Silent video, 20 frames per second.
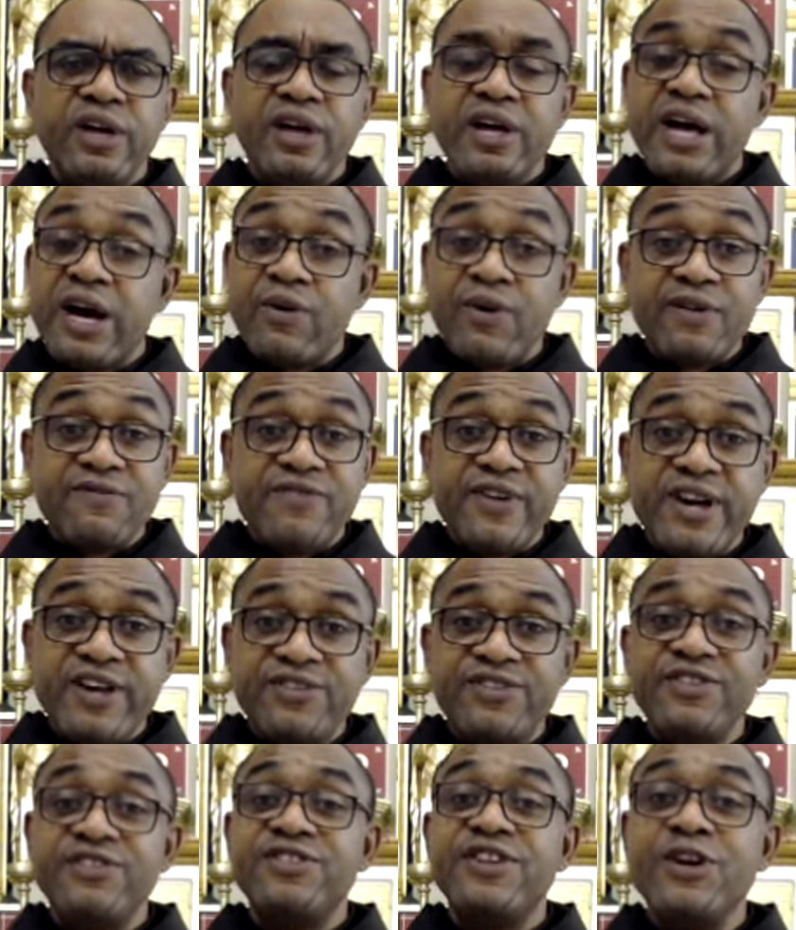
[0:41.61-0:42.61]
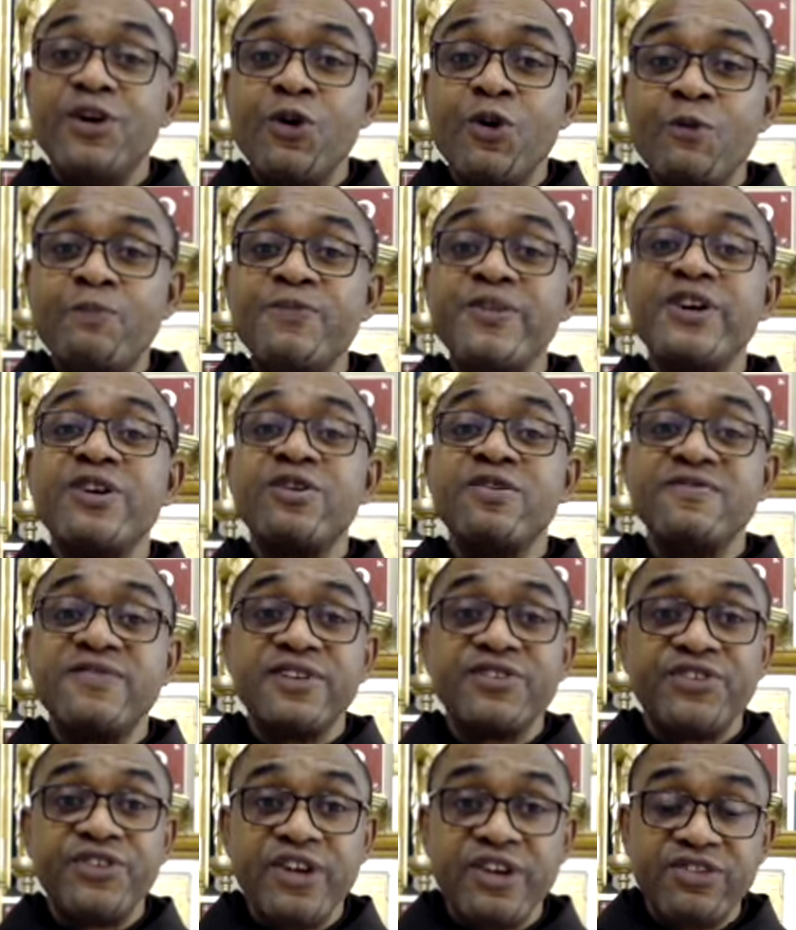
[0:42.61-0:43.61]
Our verse is the opening
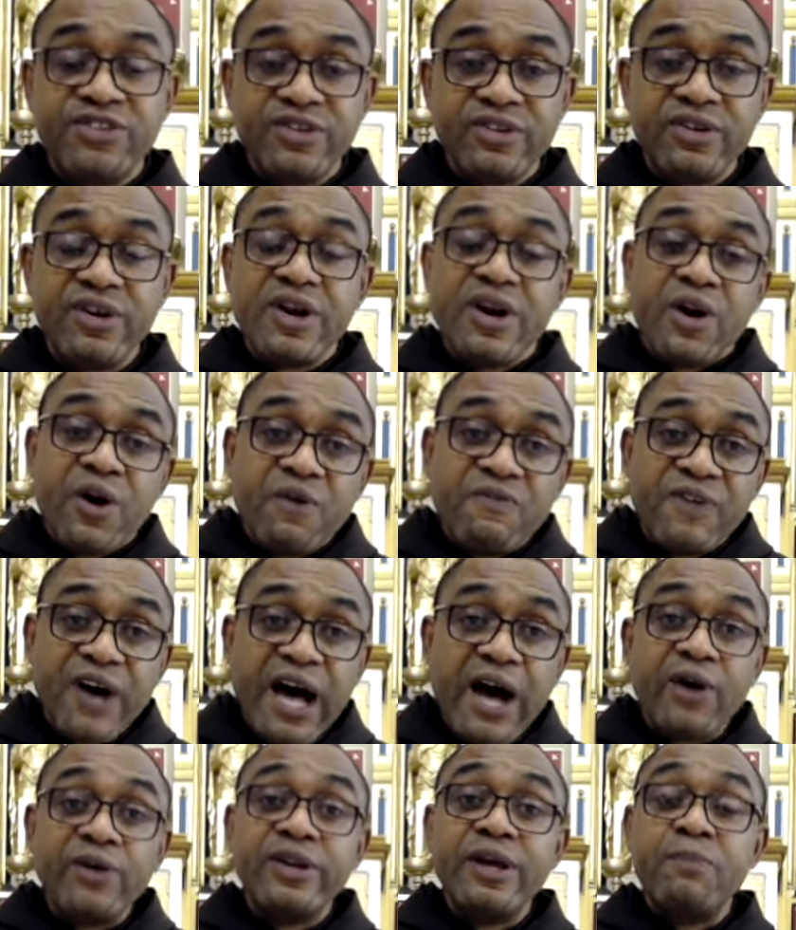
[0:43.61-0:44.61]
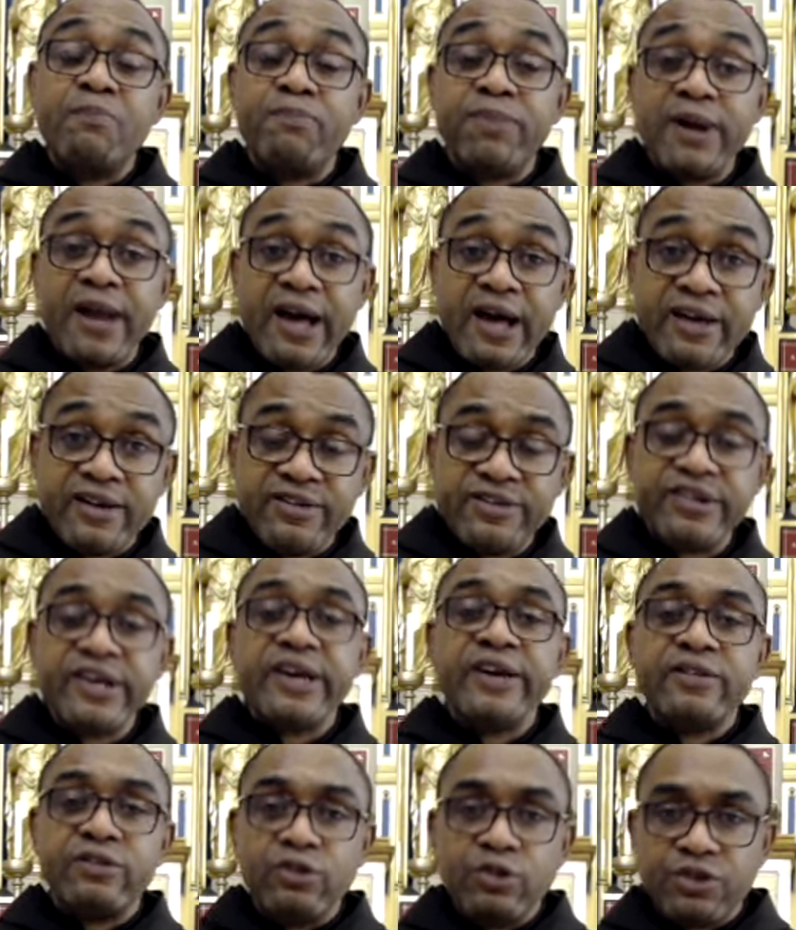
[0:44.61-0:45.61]
conversation of how they planned
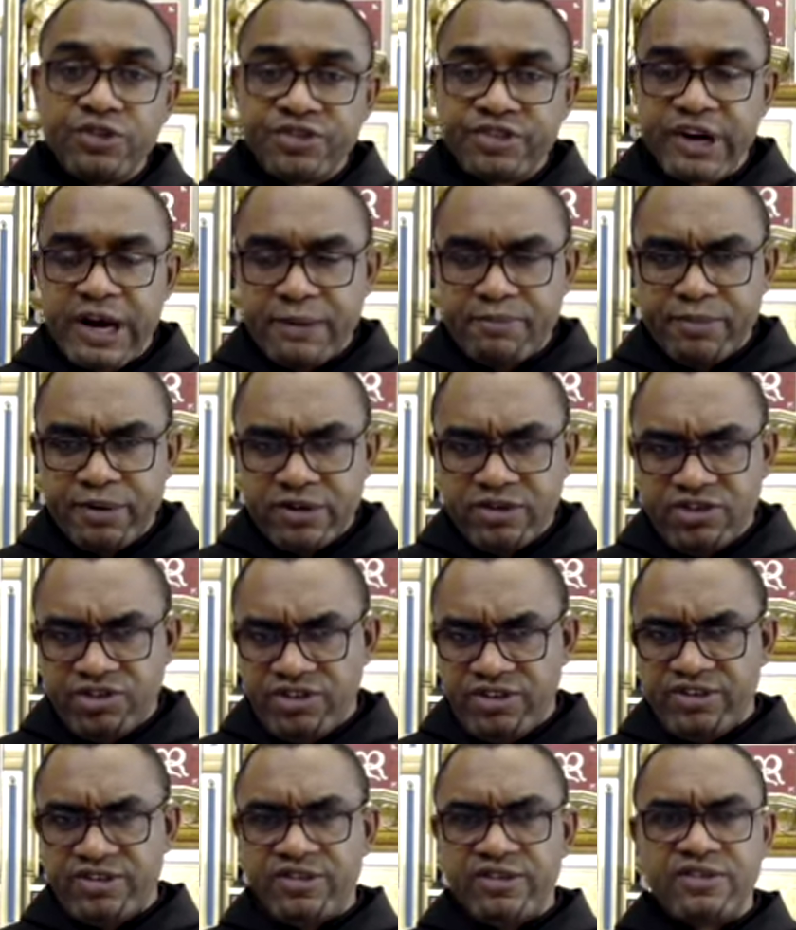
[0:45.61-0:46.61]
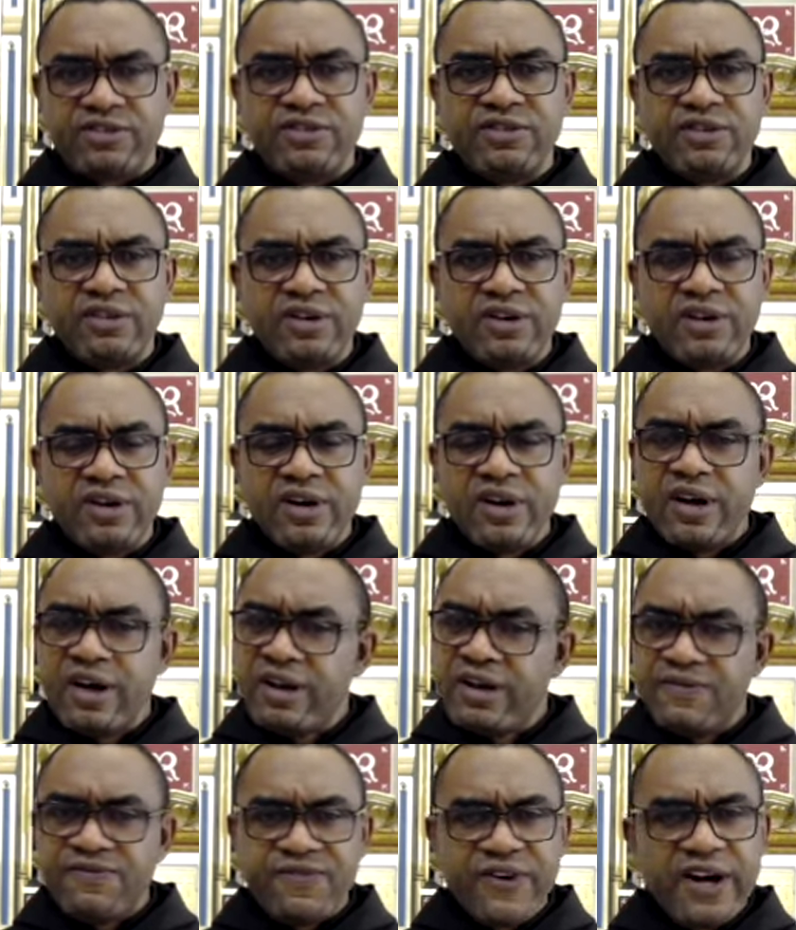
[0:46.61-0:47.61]
to trap Jesus. The
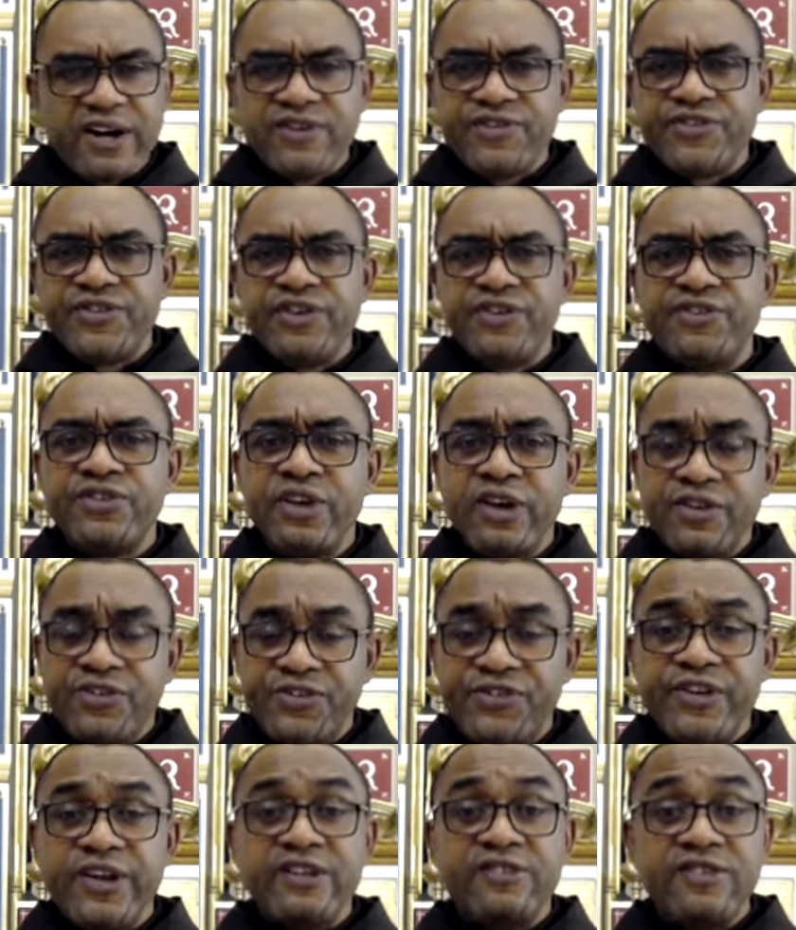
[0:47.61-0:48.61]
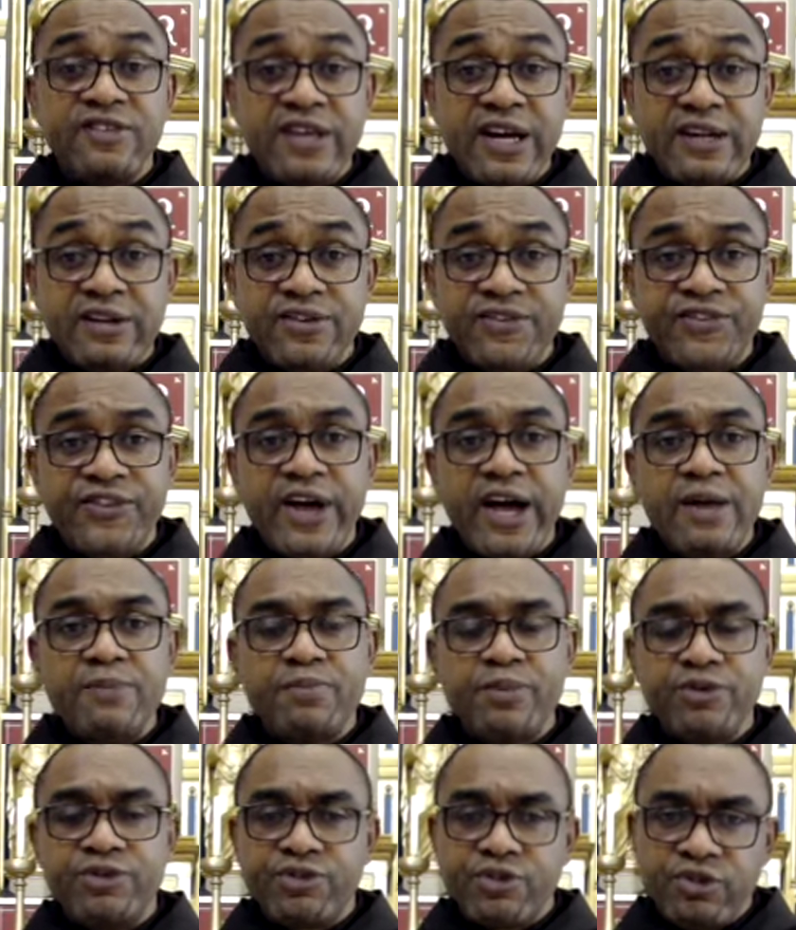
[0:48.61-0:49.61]
Pharisees sent their
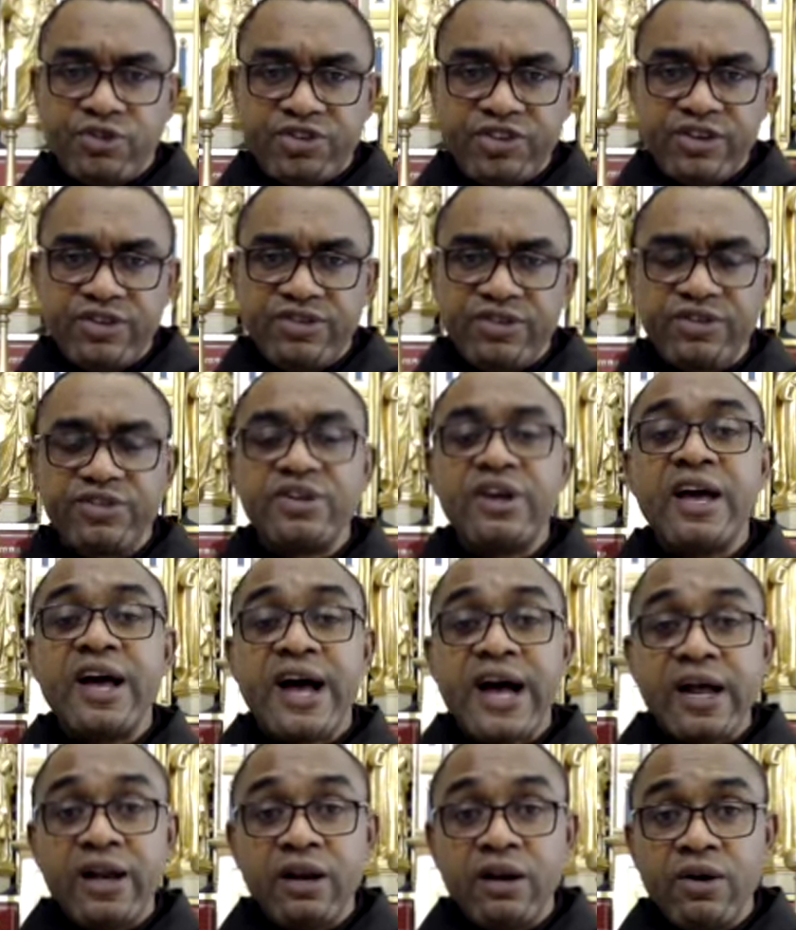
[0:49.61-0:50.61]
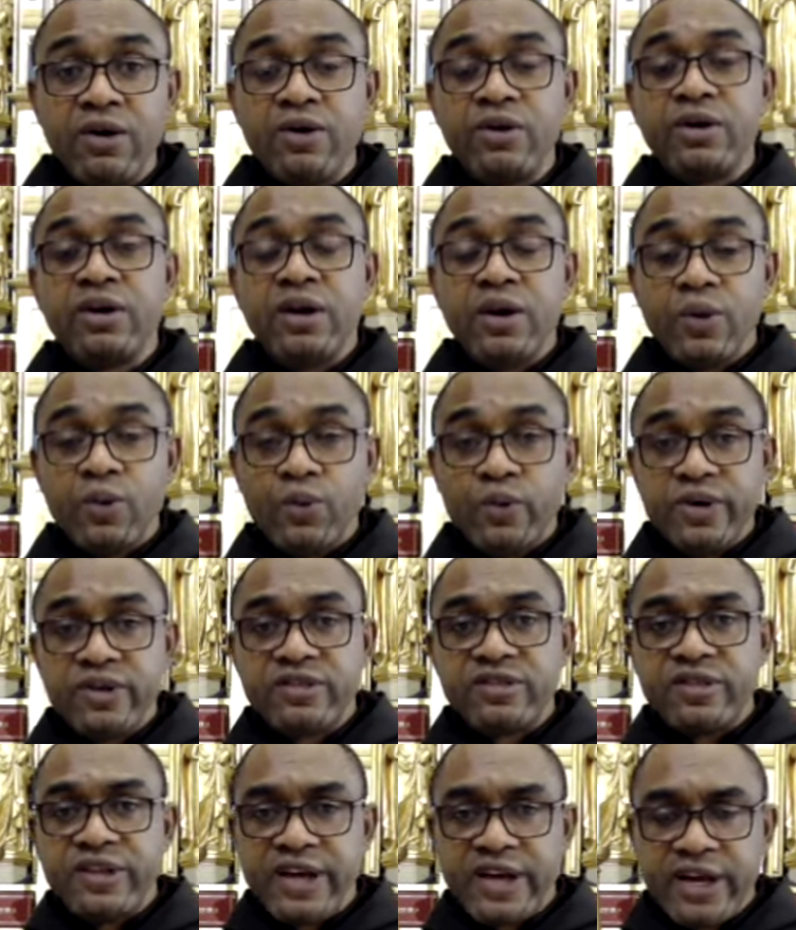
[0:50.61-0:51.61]
disciples to Jesus along
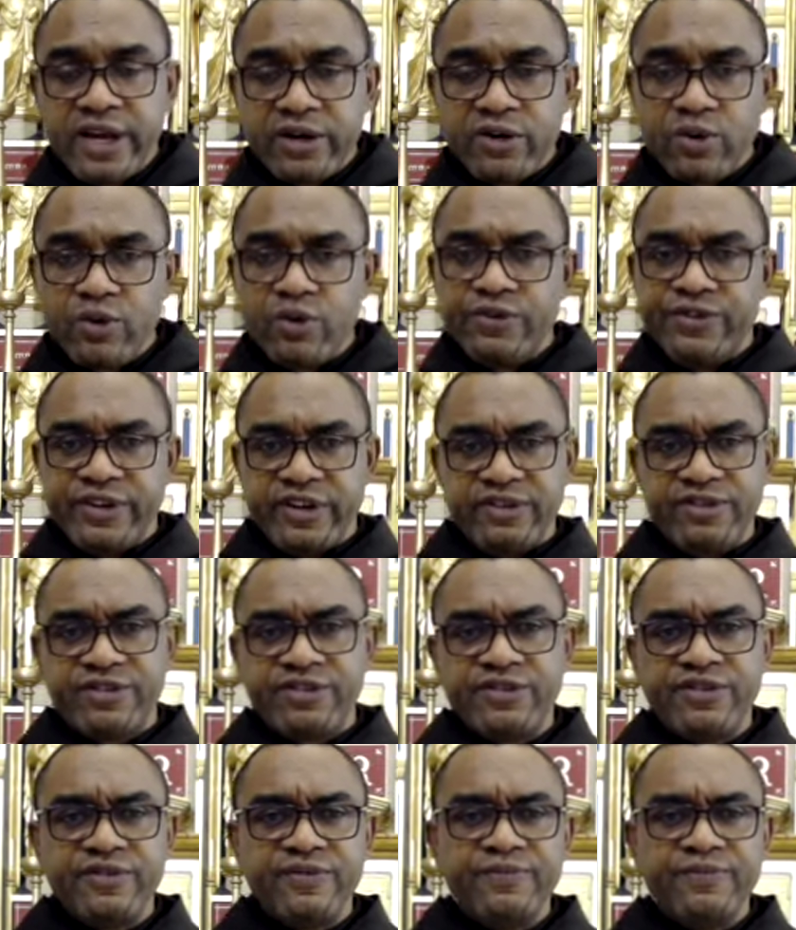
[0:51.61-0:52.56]
with the Herodians.